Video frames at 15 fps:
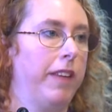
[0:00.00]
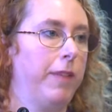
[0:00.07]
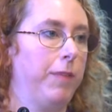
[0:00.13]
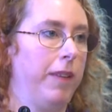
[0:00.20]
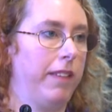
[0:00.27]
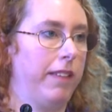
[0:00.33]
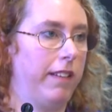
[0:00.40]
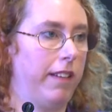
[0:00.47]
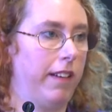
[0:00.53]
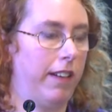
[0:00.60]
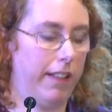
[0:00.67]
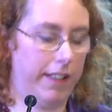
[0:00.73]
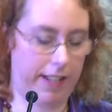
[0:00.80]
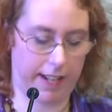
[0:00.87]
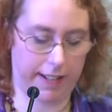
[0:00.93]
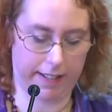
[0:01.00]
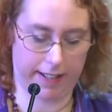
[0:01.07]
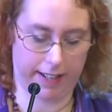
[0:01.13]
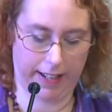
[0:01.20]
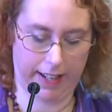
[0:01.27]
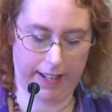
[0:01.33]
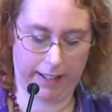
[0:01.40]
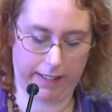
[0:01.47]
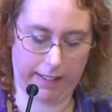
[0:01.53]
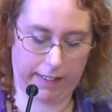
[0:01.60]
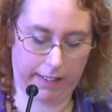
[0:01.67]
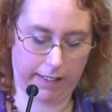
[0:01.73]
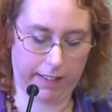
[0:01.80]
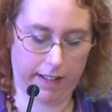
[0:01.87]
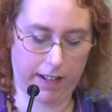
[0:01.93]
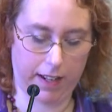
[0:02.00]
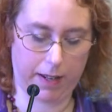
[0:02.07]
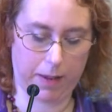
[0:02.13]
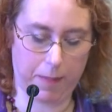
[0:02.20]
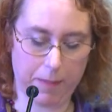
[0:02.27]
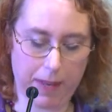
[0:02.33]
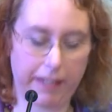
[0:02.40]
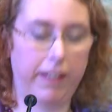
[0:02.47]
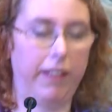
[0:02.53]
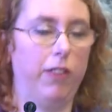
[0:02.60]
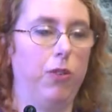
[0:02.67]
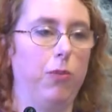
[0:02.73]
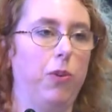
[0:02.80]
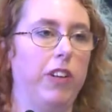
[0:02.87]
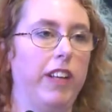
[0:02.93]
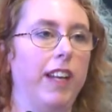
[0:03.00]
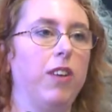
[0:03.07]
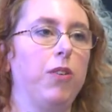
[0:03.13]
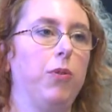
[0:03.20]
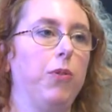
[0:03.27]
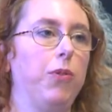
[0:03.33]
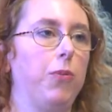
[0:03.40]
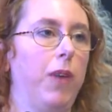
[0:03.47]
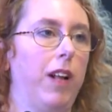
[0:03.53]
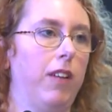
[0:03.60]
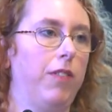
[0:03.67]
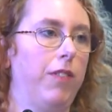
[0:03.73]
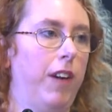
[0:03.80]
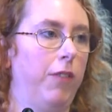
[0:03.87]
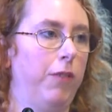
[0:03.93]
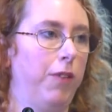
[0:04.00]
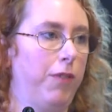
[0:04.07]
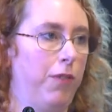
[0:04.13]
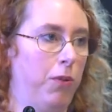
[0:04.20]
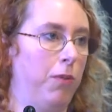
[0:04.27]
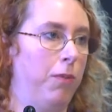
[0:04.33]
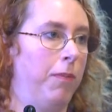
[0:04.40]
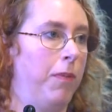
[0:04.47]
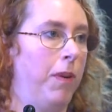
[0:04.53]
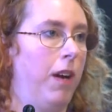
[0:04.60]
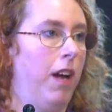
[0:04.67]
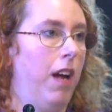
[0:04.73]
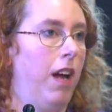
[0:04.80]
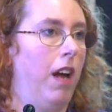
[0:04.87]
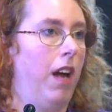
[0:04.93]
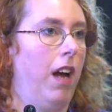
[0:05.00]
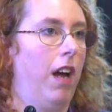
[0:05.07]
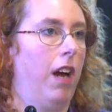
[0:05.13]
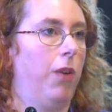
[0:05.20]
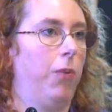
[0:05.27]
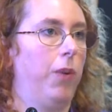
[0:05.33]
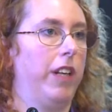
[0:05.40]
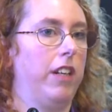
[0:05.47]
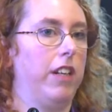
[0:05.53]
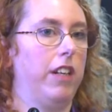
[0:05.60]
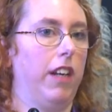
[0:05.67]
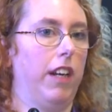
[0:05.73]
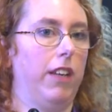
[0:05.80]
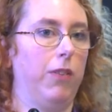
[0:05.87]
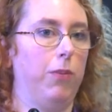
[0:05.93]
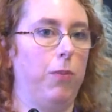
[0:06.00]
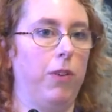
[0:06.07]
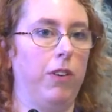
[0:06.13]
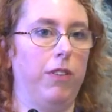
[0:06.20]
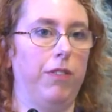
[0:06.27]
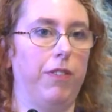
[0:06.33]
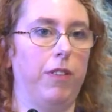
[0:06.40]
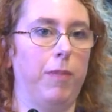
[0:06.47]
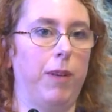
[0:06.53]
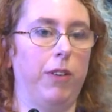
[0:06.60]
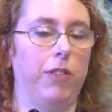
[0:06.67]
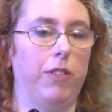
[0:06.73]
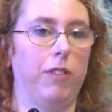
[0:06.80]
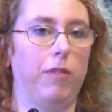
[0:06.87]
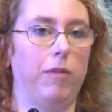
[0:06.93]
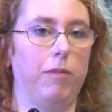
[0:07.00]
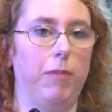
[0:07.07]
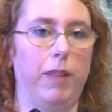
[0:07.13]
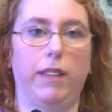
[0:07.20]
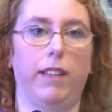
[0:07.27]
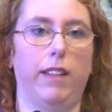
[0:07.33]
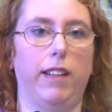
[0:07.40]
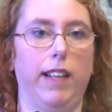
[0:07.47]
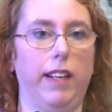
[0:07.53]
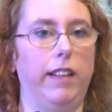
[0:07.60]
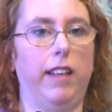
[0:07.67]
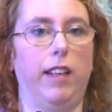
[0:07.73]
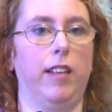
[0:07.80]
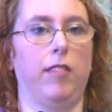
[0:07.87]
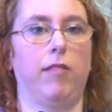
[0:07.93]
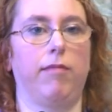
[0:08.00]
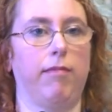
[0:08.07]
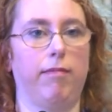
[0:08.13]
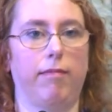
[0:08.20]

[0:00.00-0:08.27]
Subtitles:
Westminster that is committed to what it calls welfare reform, which is one of the most misleading